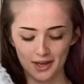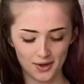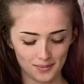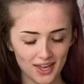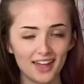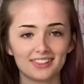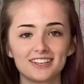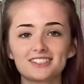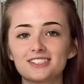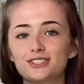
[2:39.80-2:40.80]
but yeah,
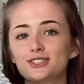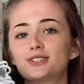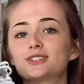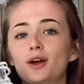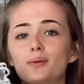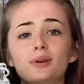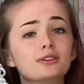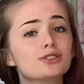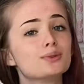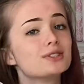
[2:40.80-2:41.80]
these are the shoes. So I'm
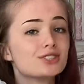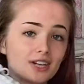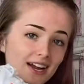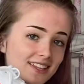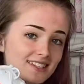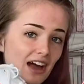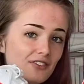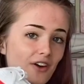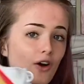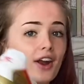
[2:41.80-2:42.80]
going to try this
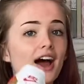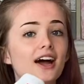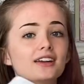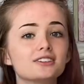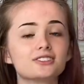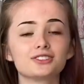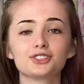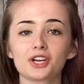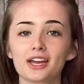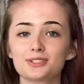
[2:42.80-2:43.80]
outfit on and
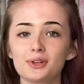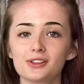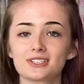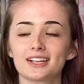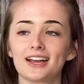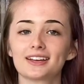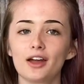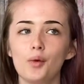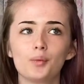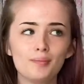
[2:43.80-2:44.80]
show you guys what it looks like.
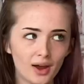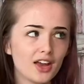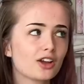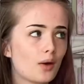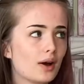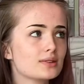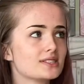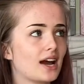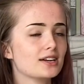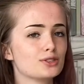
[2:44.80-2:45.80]
We might go
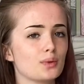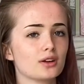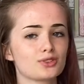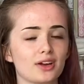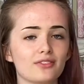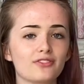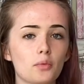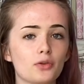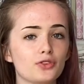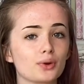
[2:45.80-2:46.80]
outside as well, so I can
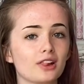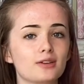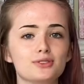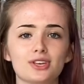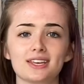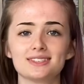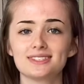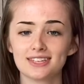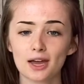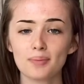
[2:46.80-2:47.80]
film a few clips so you can
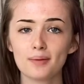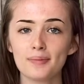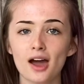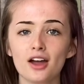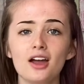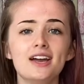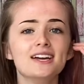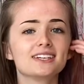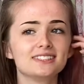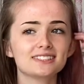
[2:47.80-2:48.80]
see a bit better,
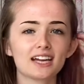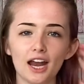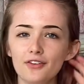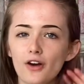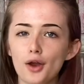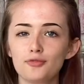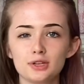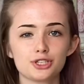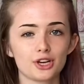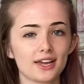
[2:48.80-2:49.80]
because it's kind of hard for me
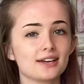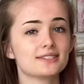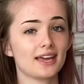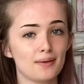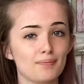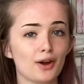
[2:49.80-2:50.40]
to show you guys in my